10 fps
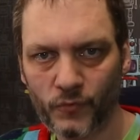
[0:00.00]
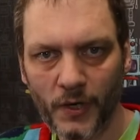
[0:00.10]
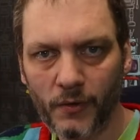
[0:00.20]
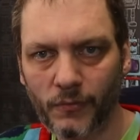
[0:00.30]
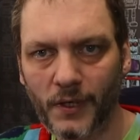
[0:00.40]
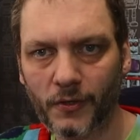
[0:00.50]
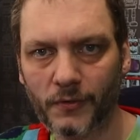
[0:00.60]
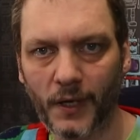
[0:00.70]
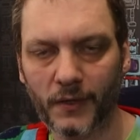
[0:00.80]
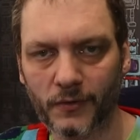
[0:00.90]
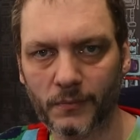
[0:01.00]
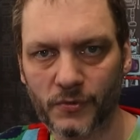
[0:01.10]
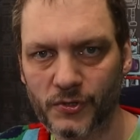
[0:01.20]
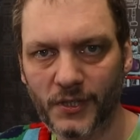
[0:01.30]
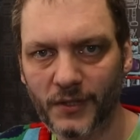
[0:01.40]
Try and recreate some
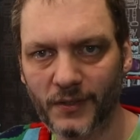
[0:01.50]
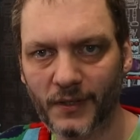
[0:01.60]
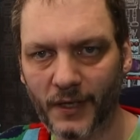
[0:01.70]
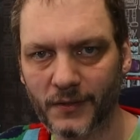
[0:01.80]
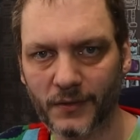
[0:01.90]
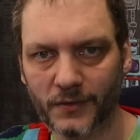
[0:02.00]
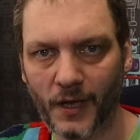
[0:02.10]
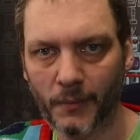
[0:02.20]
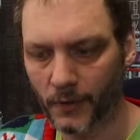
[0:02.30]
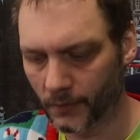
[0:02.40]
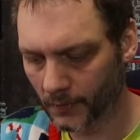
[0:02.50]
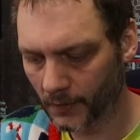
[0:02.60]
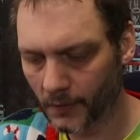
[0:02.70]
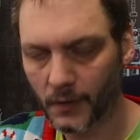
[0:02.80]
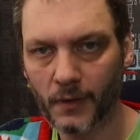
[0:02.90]
cheesy nineties demo
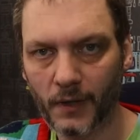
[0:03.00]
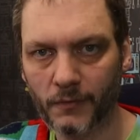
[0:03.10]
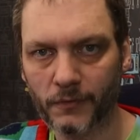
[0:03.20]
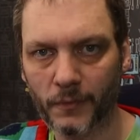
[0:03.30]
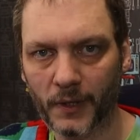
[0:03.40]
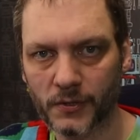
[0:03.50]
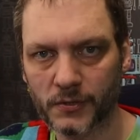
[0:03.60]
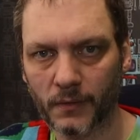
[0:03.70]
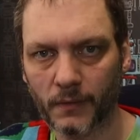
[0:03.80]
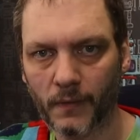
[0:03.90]
information.